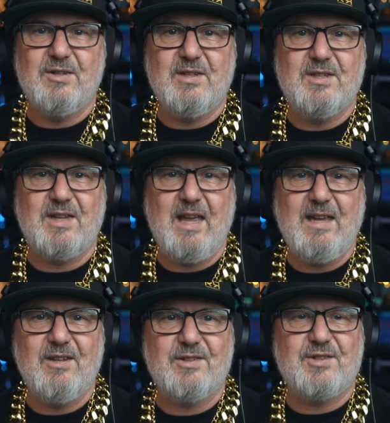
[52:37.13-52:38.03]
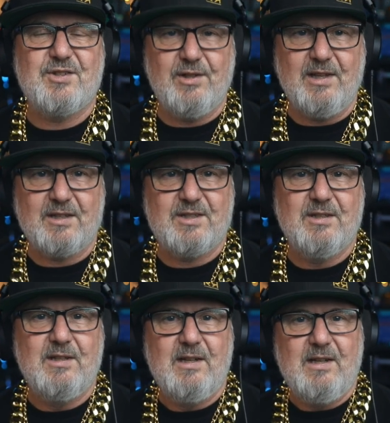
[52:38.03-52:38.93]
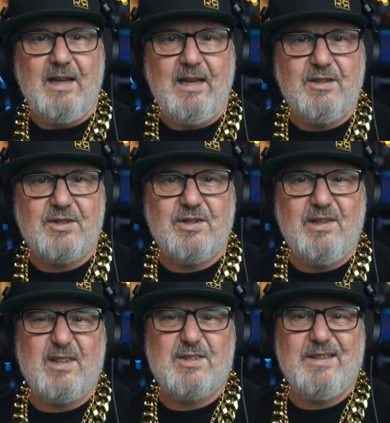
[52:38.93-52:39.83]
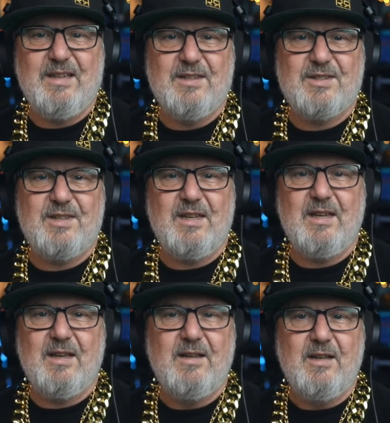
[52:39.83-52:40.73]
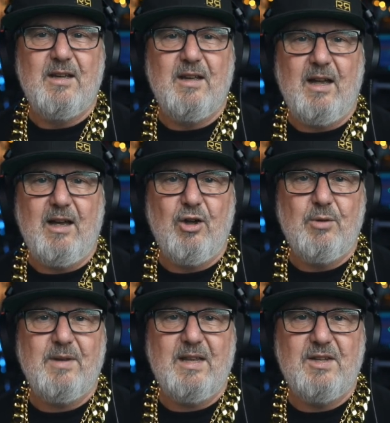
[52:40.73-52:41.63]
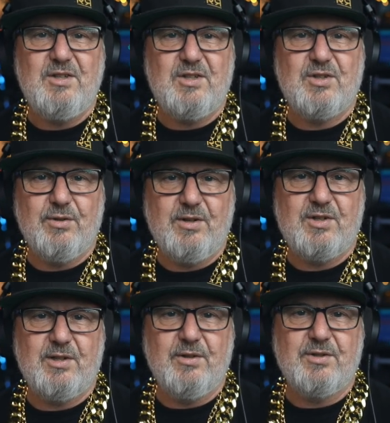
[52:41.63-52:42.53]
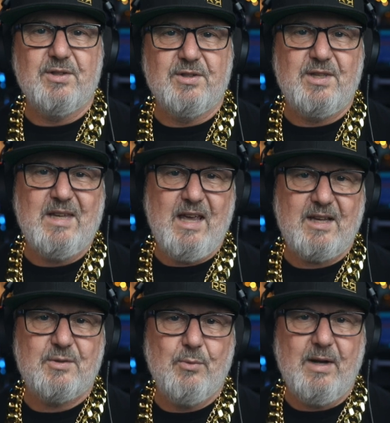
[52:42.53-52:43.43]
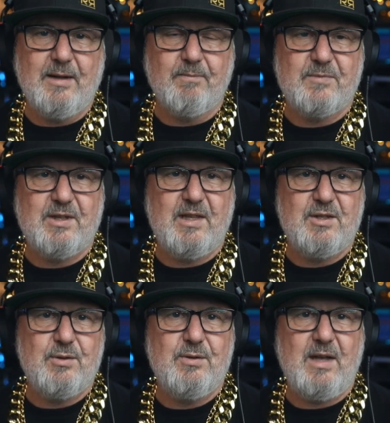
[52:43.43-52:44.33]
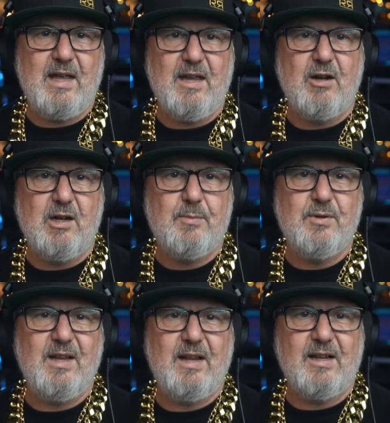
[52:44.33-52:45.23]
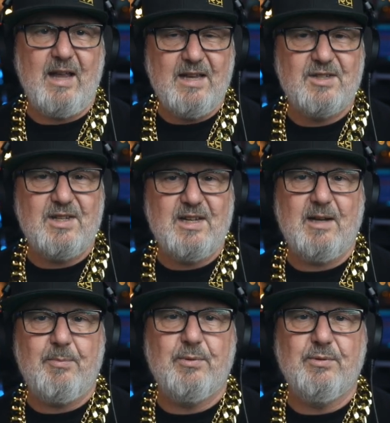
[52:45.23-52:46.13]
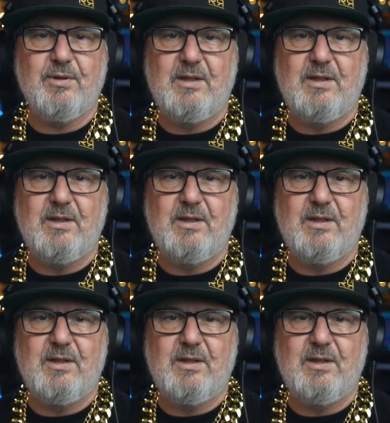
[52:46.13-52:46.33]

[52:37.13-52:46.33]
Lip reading: is Anker Solis. Anker Solis is their home energy storage solutions, the X1. So they do a hybrid and an AC coupled